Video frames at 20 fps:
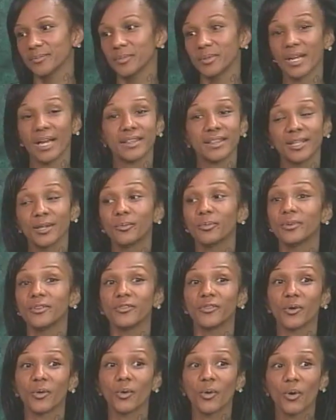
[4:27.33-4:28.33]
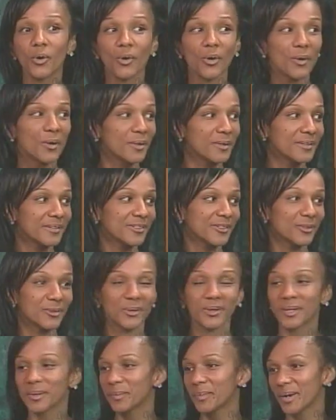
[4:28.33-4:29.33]
But I think we've all
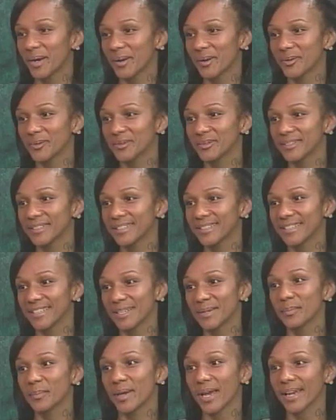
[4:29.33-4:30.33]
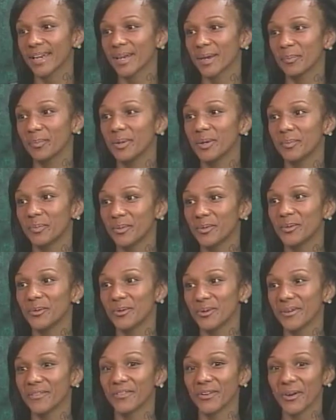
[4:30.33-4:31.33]
thought about getting back at people
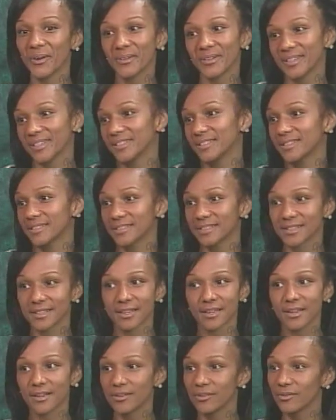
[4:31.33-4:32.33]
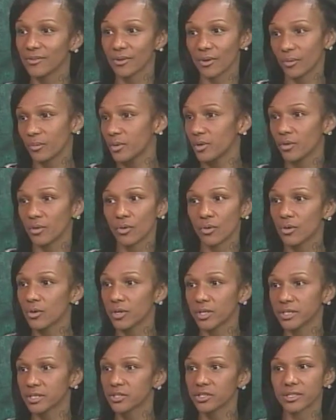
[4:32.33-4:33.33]
who have hurt us. You know, we all,
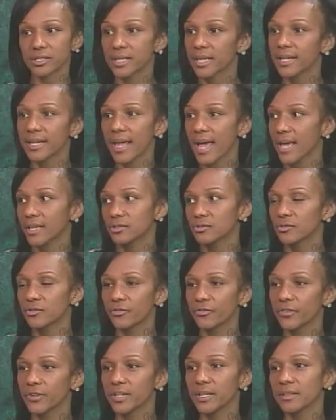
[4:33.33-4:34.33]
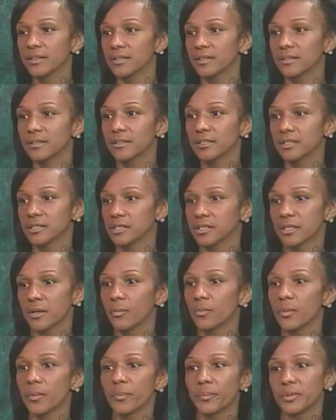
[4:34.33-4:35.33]
it's just a natural feeling because
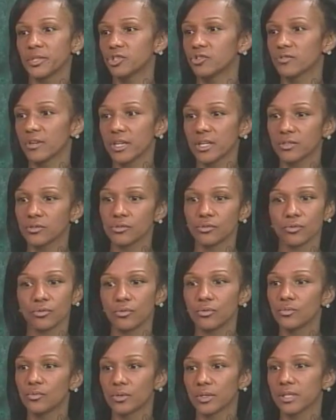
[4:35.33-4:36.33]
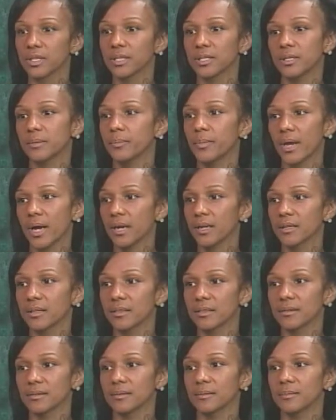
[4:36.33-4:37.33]
someone betrayed you, you want to get back at them.